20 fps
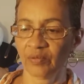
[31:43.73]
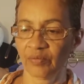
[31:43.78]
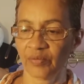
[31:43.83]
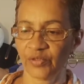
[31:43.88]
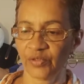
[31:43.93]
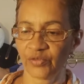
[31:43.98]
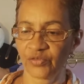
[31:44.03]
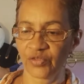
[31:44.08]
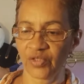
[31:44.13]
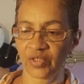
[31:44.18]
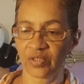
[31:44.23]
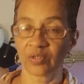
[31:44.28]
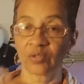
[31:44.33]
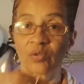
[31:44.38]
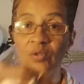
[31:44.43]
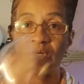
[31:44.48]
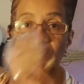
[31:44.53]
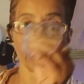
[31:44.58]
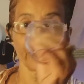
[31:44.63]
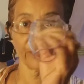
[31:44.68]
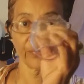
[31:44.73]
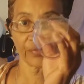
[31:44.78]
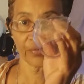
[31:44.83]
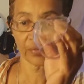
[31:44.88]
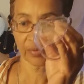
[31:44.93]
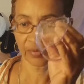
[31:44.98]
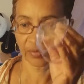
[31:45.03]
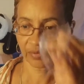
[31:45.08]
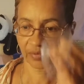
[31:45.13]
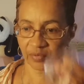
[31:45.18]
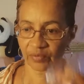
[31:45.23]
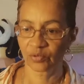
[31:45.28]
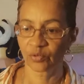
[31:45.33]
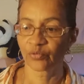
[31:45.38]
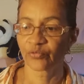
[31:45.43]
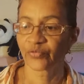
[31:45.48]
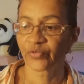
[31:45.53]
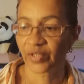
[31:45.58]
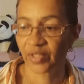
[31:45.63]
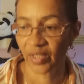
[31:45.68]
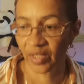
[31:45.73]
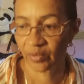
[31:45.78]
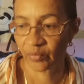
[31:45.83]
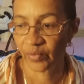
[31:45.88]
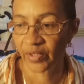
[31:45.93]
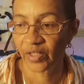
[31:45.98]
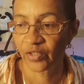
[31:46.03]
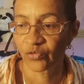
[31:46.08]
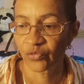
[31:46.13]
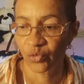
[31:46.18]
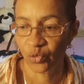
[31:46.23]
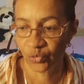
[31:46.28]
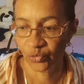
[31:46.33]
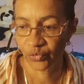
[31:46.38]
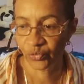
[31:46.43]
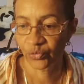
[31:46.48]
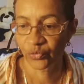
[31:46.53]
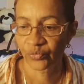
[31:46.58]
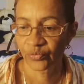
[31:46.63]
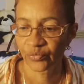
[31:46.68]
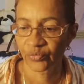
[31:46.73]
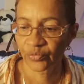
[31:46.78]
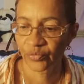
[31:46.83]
When you take it off, don't forget what I told you.